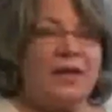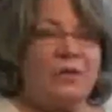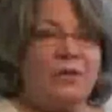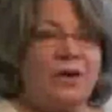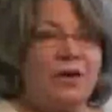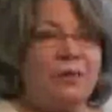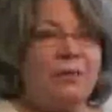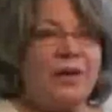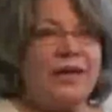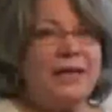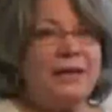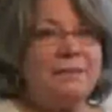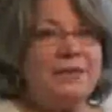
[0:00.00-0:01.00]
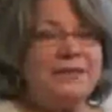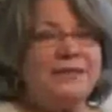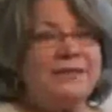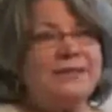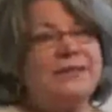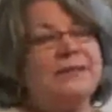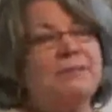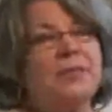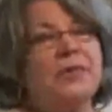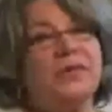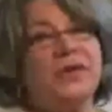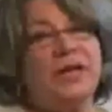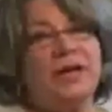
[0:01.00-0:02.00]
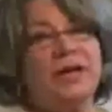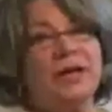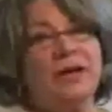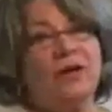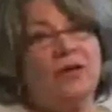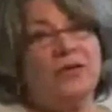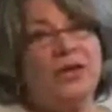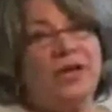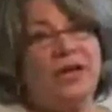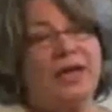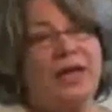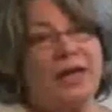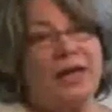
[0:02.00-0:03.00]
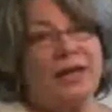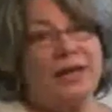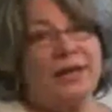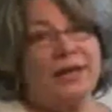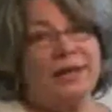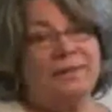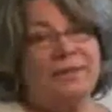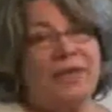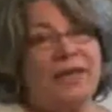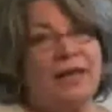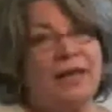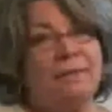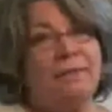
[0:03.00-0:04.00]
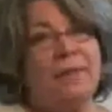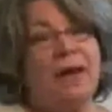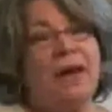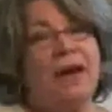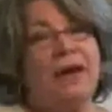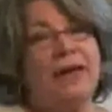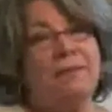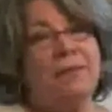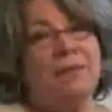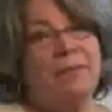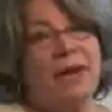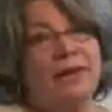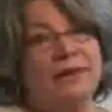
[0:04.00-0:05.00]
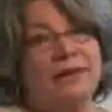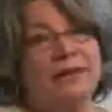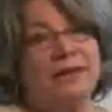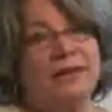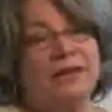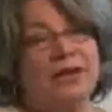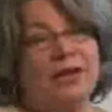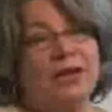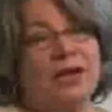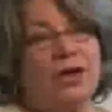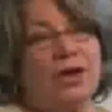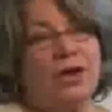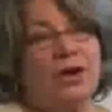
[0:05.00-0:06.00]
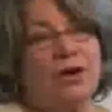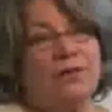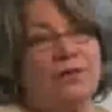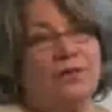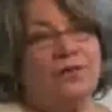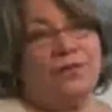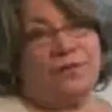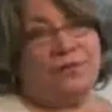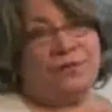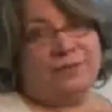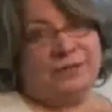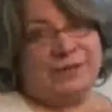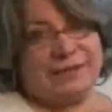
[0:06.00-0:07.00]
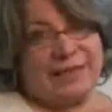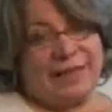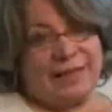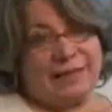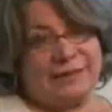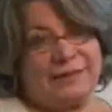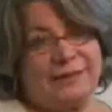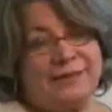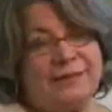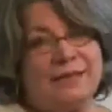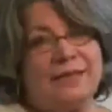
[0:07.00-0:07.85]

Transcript: Well, my name is Maria Gloria Haag, and I am a mother of six,